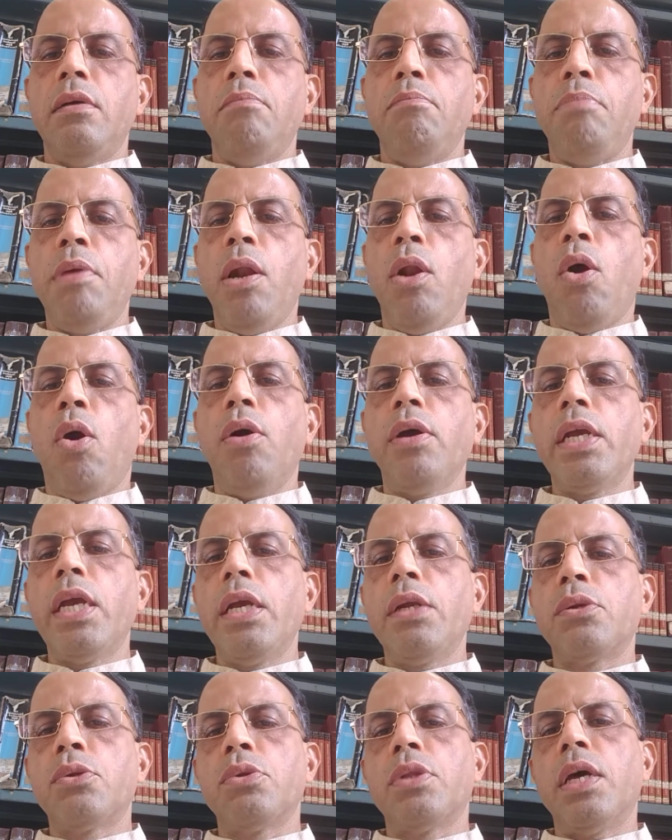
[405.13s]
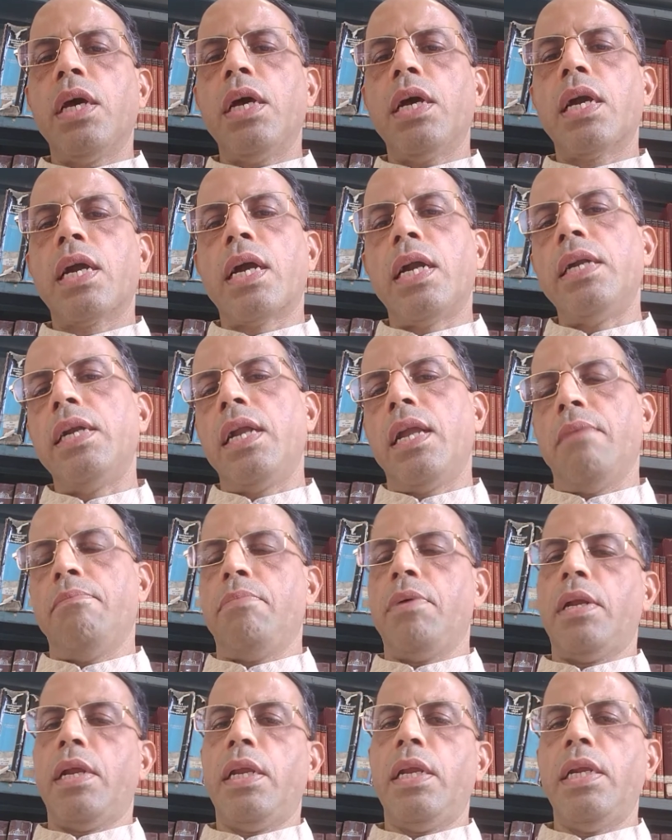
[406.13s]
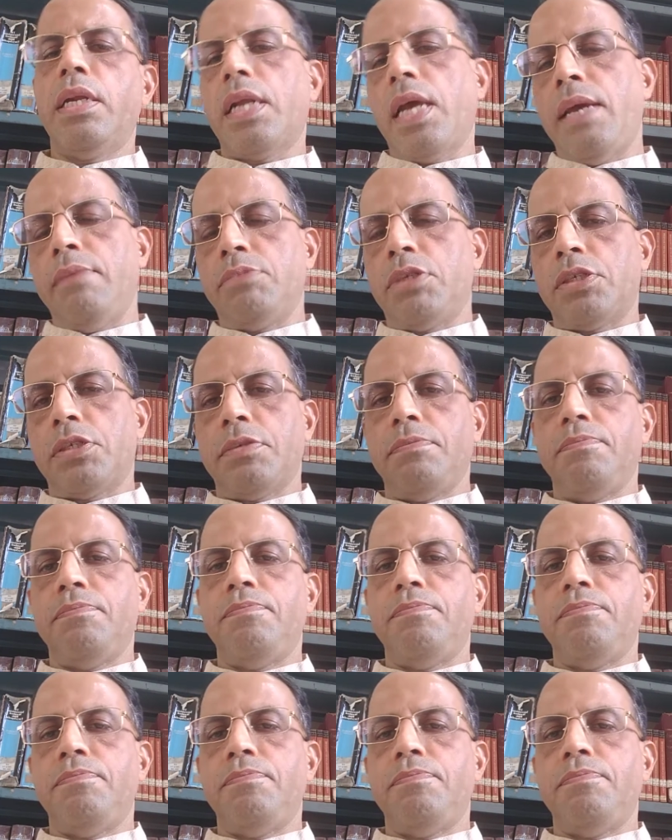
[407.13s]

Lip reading: belonging to the contemporary times.